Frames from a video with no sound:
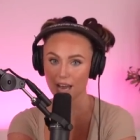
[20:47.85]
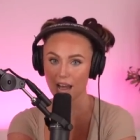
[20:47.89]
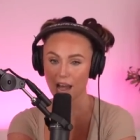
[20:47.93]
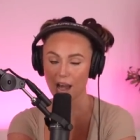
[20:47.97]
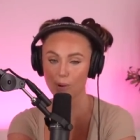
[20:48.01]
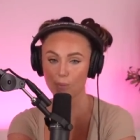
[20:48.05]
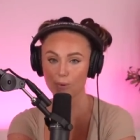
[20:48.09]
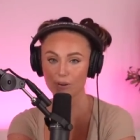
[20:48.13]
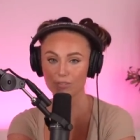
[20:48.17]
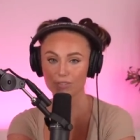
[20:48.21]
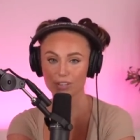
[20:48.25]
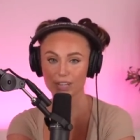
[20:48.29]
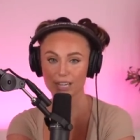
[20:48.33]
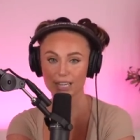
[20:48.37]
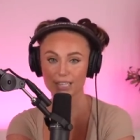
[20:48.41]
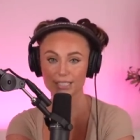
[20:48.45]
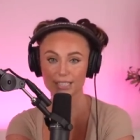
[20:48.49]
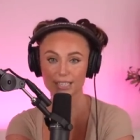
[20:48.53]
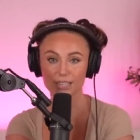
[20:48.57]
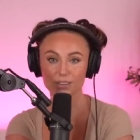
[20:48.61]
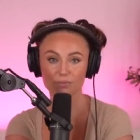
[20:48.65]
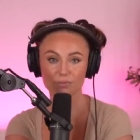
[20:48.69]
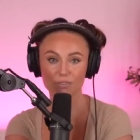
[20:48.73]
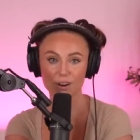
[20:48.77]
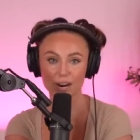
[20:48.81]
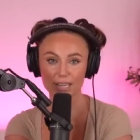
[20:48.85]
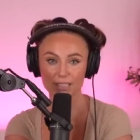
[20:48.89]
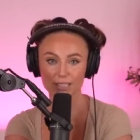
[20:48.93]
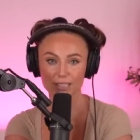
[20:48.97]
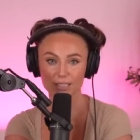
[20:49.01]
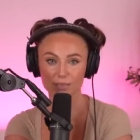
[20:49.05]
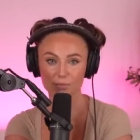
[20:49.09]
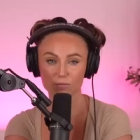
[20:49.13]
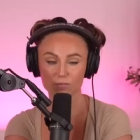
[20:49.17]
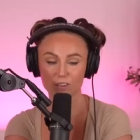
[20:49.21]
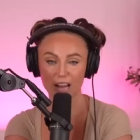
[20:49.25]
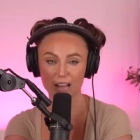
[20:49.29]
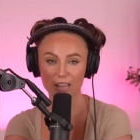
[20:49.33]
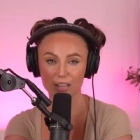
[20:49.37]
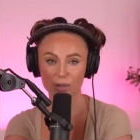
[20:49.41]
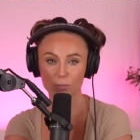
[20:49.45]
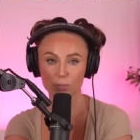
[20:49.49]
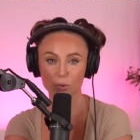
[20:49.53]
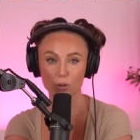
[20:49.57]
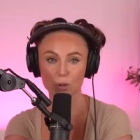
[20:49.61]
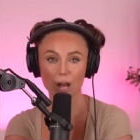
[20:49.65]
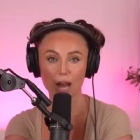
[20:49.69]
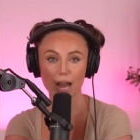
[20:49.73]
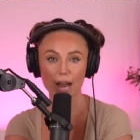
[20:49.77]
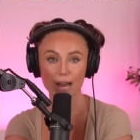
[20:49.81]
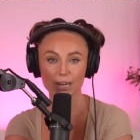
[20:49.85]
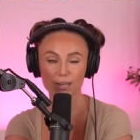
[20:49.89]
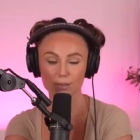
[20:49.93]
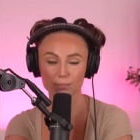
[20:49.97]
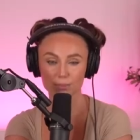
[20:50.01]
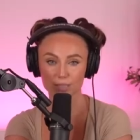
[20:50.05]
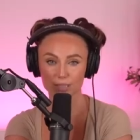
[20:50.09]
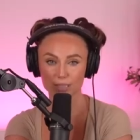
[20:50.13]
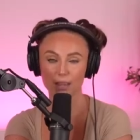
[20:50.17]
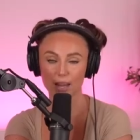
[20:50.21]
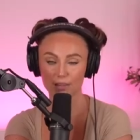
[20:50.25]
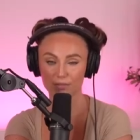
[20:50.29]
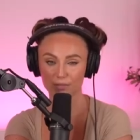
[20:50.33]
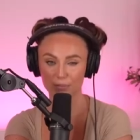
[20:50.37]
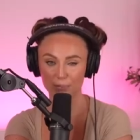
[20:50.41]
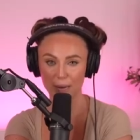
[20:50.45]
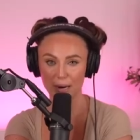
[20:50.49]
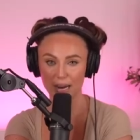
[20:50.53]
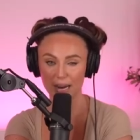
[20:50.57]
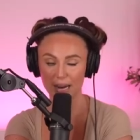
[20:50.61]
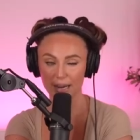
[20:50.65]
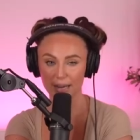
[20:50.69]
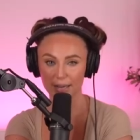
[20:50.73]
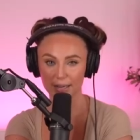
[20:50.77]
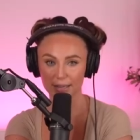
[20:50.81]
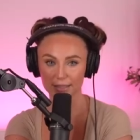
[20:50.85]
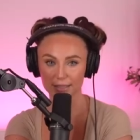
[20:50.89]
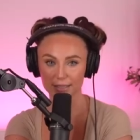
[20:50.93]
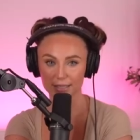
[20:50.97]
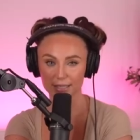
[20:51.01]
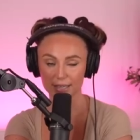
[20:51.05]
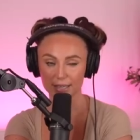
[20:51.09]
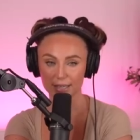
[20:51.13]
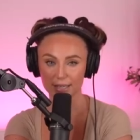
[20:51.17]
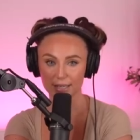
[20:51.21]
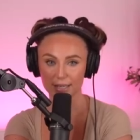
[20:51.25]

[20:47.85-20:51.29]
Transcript: However, they did find some valuable items left behind,